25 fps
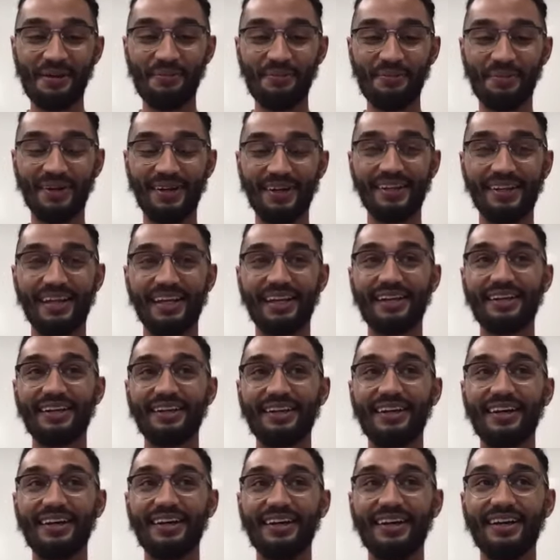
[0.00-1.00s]
but like
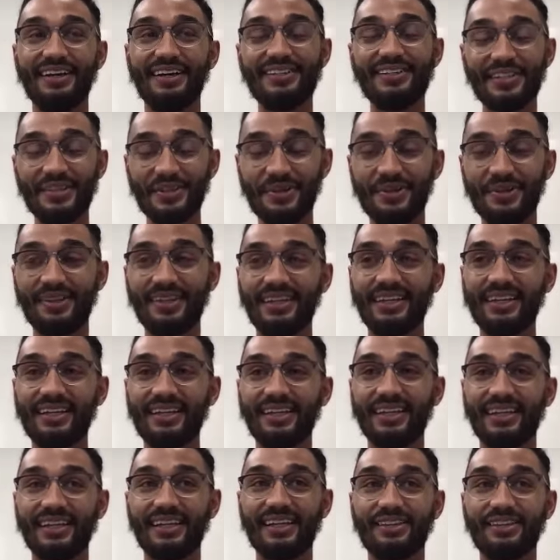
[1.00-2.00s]
until then,
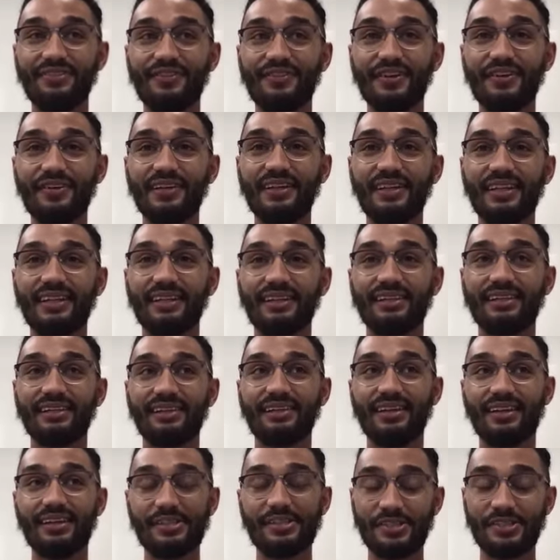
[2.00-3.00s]
like it's very like
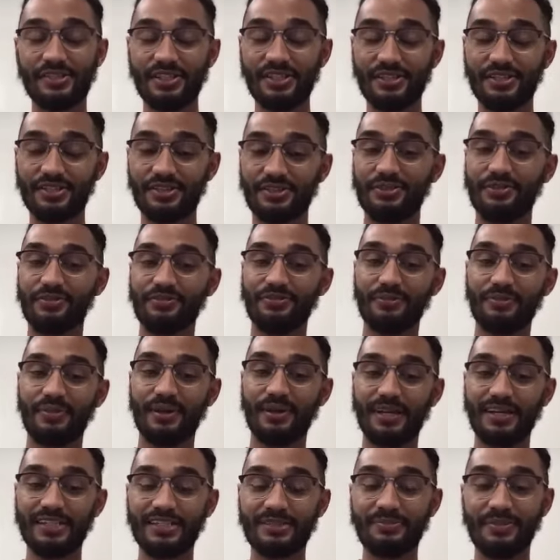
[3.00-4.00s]
non-traditional from my
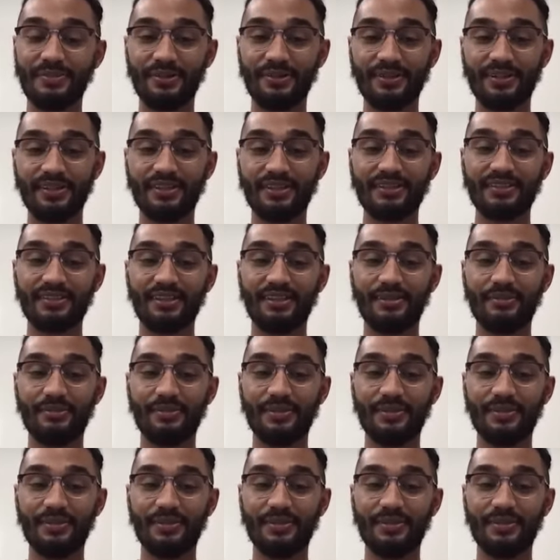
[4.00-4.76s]
experience um,